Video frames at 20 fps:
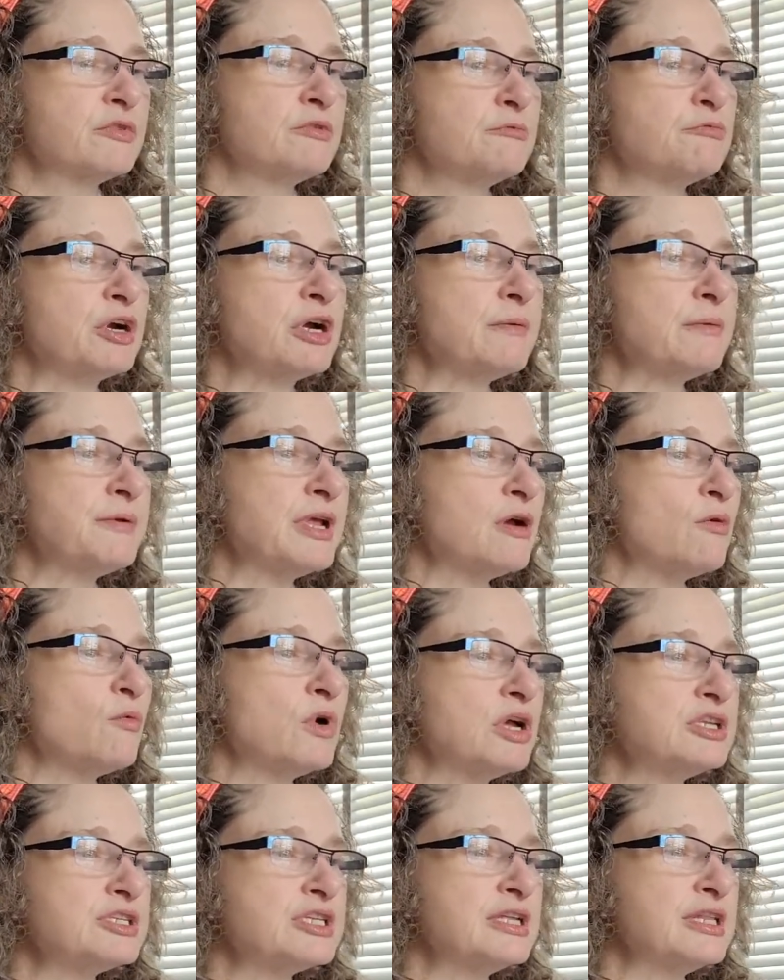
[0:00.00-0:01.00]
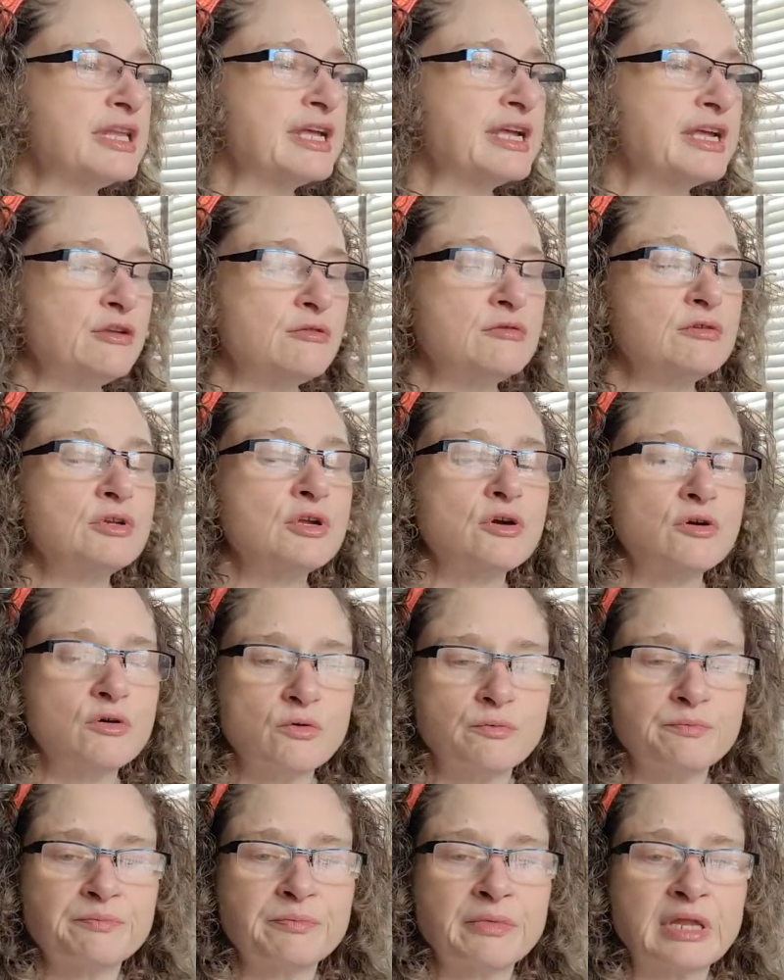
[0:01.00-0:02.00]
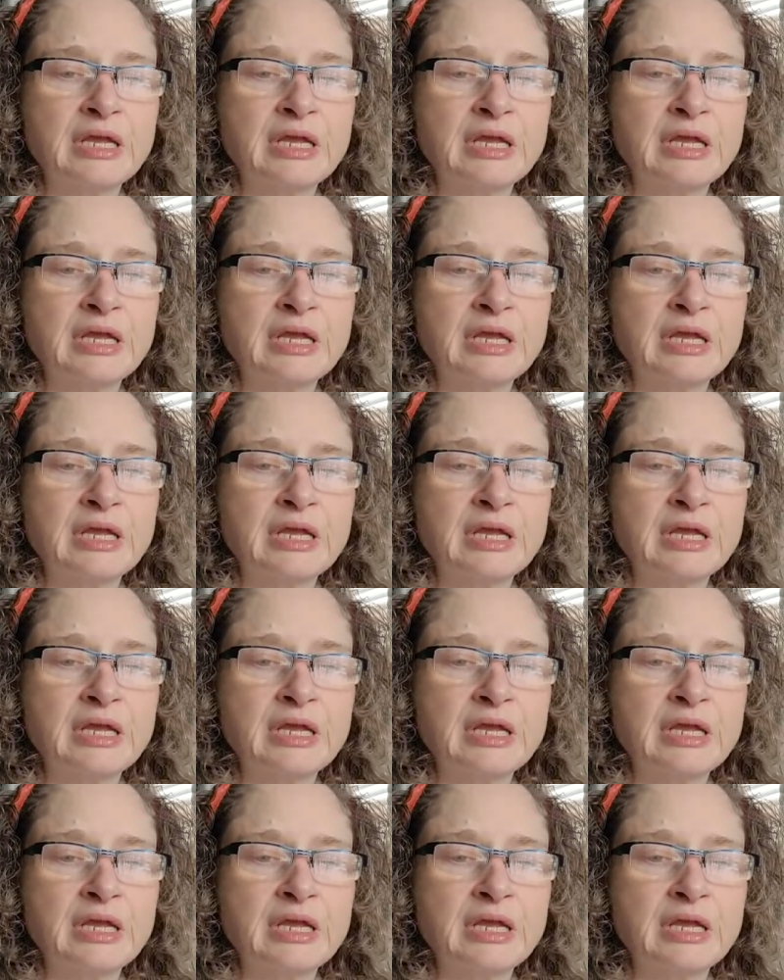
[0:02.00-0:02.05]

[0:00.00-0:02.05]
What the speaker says: Barbie, I want to let you know